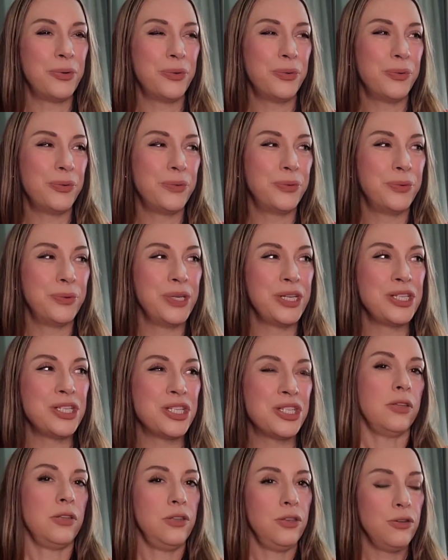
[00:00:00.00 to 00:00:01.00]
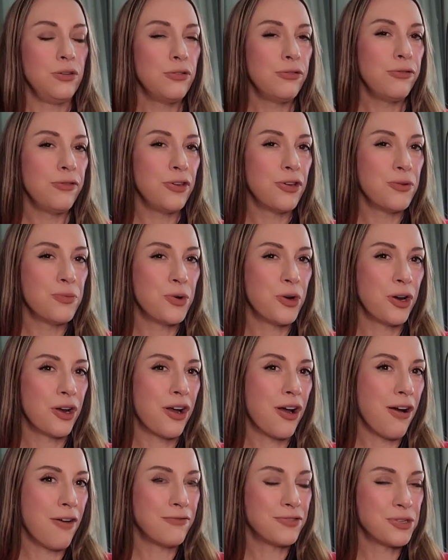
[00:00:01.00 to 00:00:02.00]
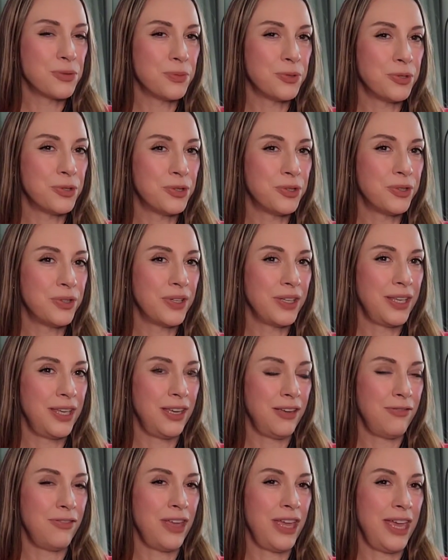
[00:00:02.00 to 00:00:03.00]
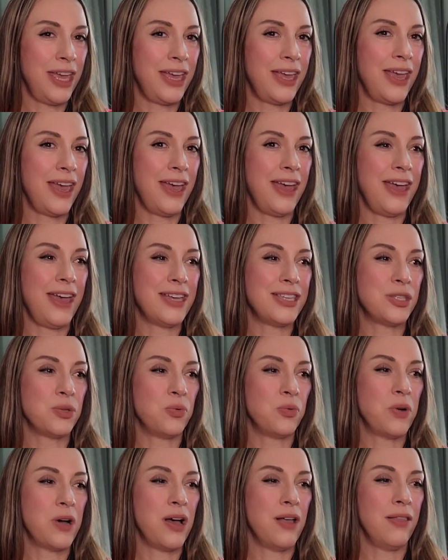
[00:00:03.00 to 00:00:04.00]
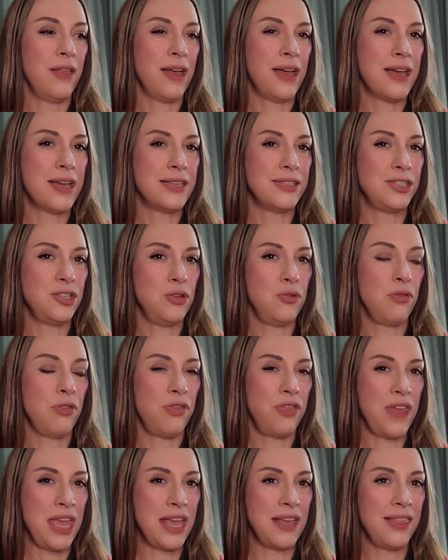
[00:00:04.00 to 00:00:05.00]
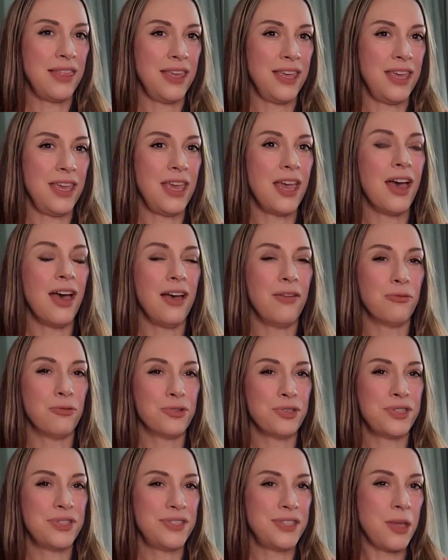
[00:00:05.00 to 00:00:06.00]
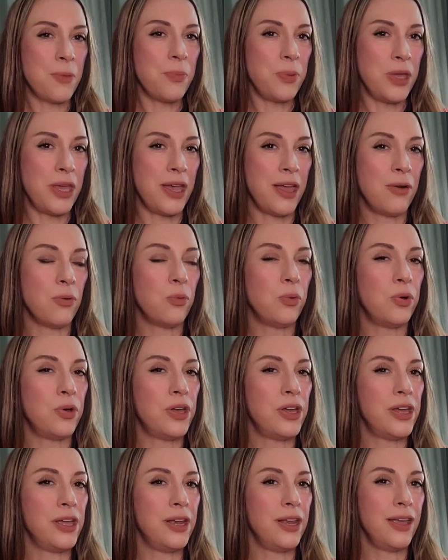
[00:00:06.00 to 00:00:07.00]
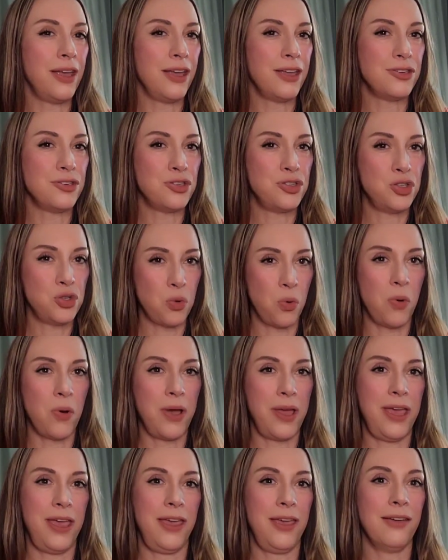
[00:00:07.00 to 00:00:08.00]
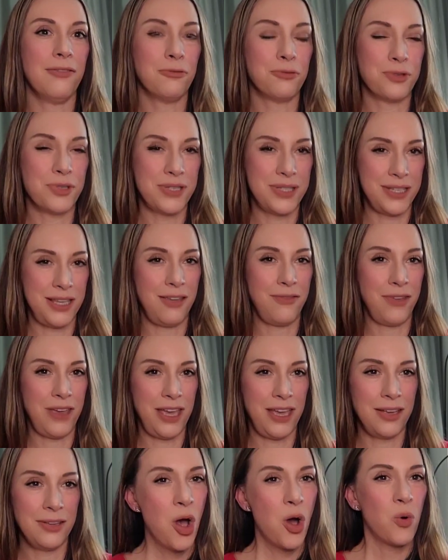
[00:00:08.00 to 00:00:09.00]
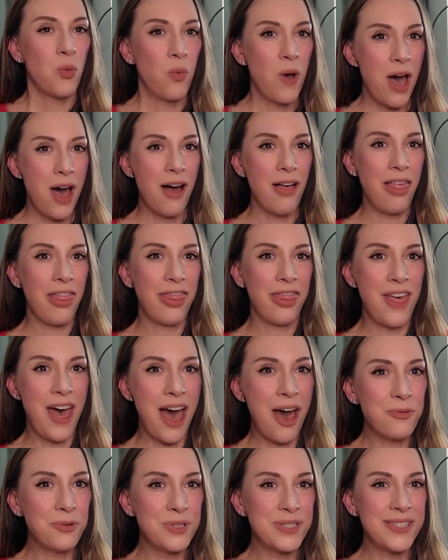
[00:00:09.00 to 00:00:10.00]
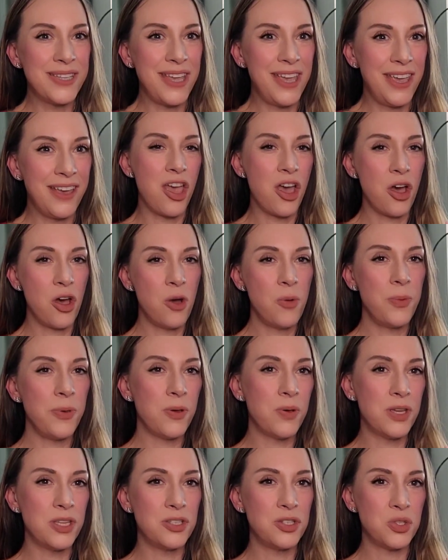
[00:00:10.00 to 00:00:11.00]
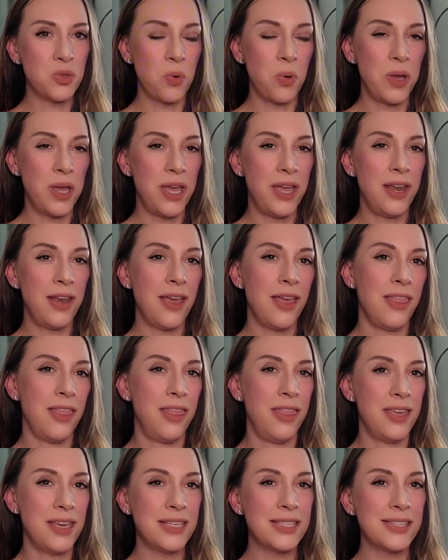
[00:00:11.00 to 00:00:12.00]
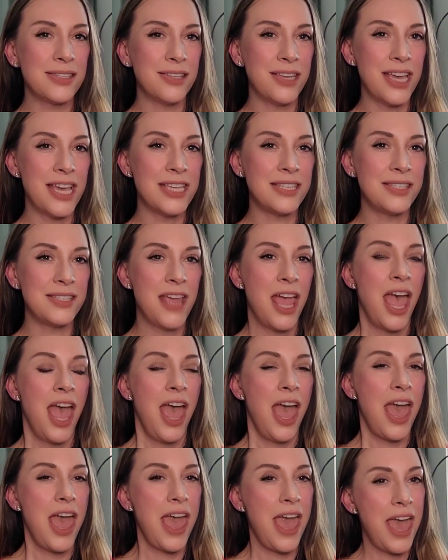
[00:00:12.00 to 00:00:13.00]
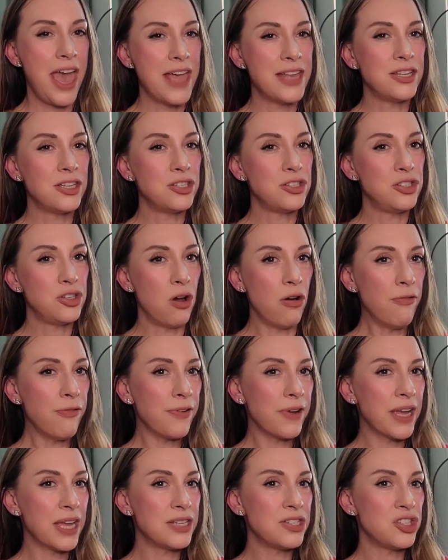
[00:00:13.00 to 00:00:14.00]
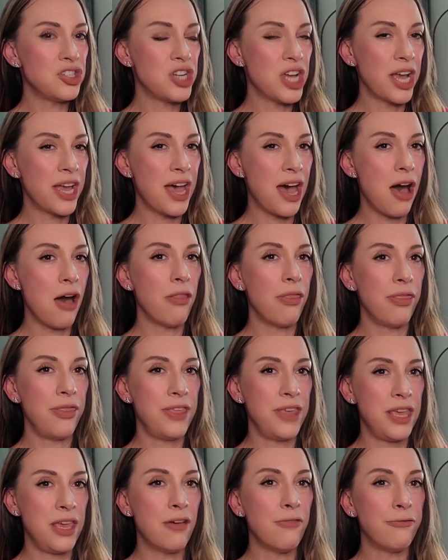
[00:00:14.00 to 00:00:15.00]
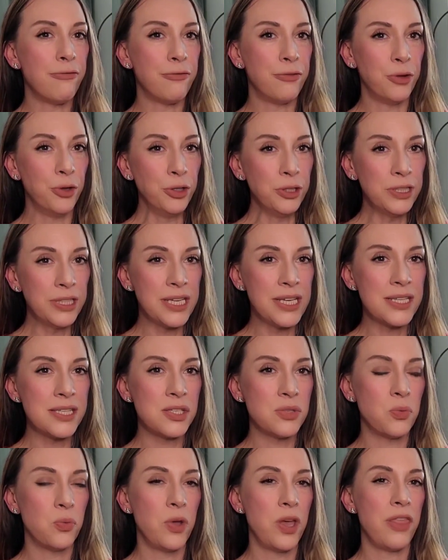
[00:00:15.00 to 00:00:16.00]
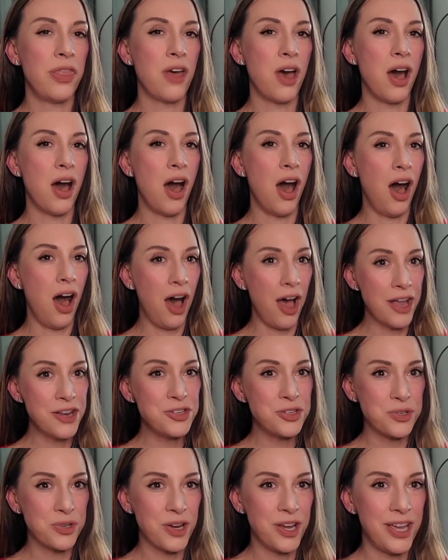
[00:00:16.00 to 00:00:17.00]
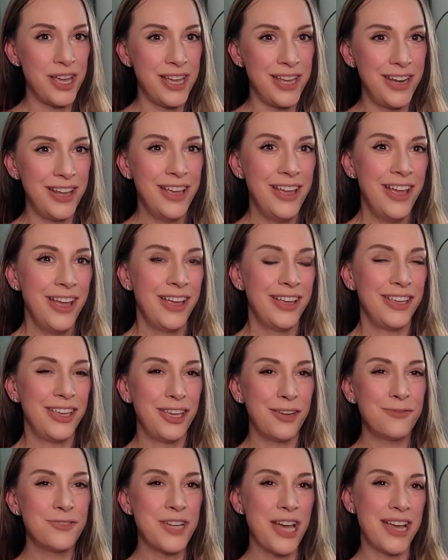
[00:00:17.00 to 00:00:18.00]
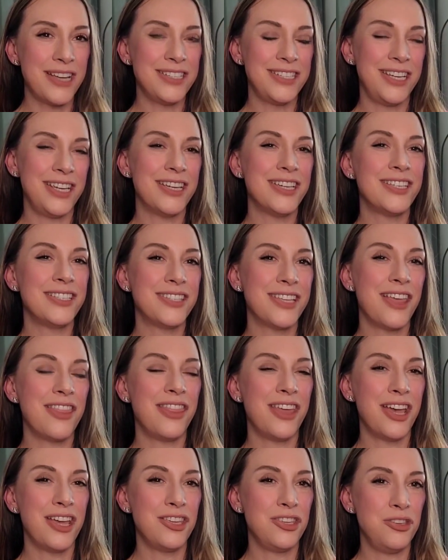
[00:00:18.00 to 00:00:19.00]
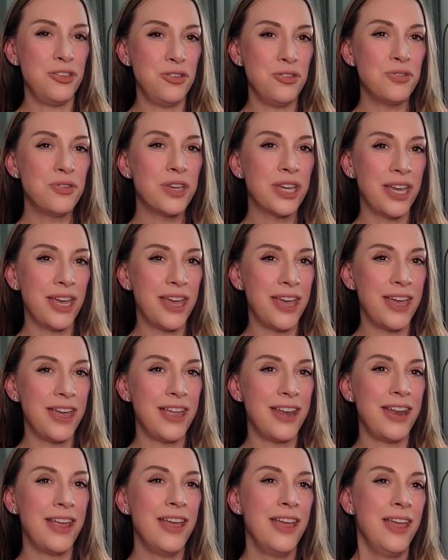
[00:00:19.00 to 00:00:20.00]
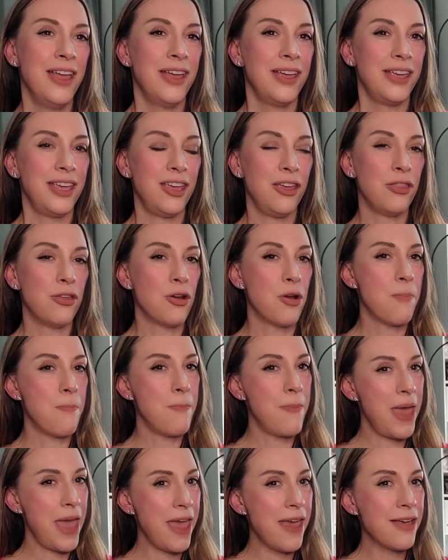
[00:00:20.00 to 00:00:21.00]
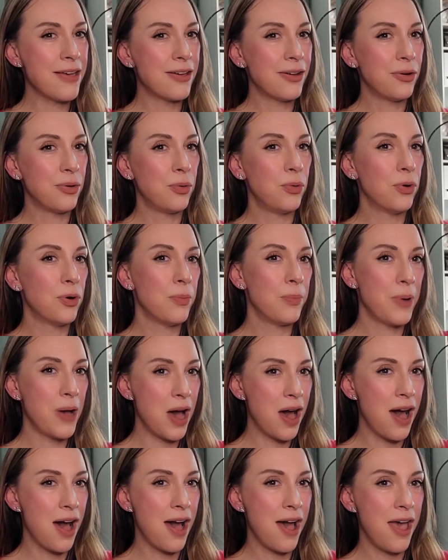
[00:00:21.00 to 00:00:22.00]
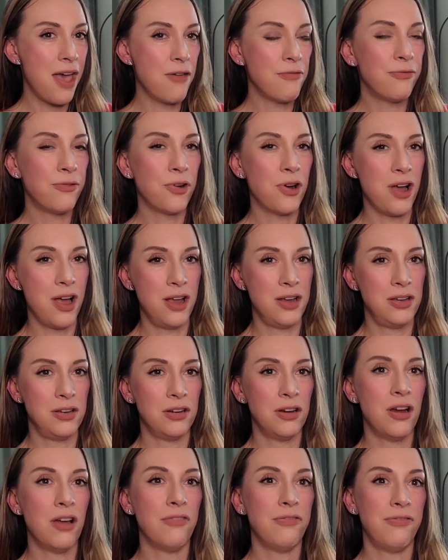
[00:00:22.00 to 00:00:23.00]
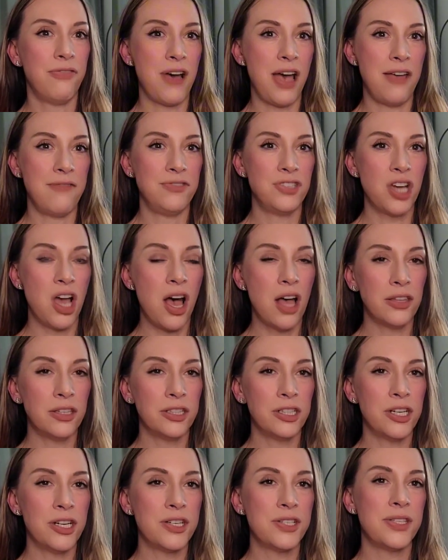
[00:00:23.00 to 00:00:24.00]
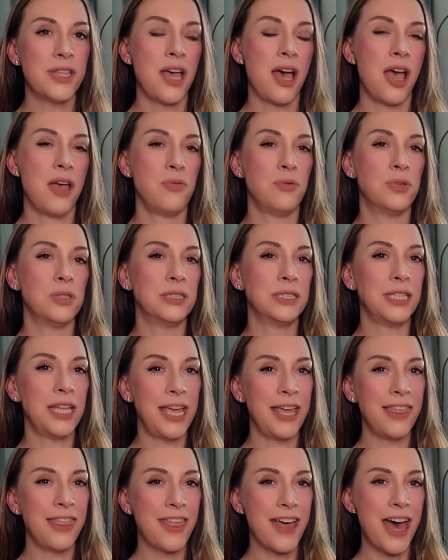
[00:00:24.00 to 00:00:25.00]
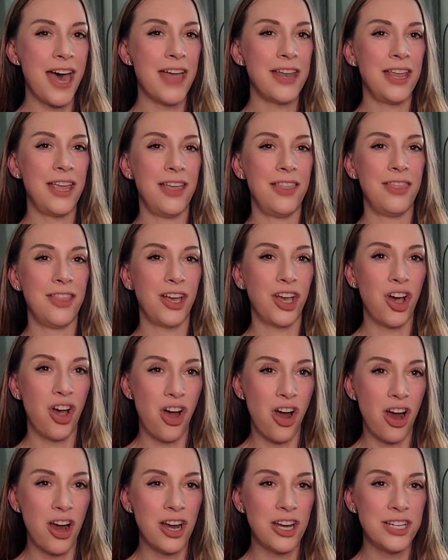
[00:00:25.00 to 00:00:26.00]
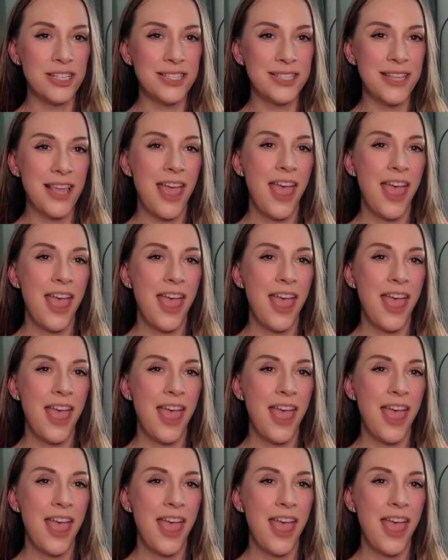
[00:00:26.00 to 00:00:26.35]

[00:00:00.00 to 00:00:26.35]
which you feel more comfortable giving, as well as you think the recipient would enjoy receiving. Well, that was it. I hope you enjoyed this list. And don't forget to check out the full list with 100 gift ideas that you can either make or buy for under $5. I will link that in the cards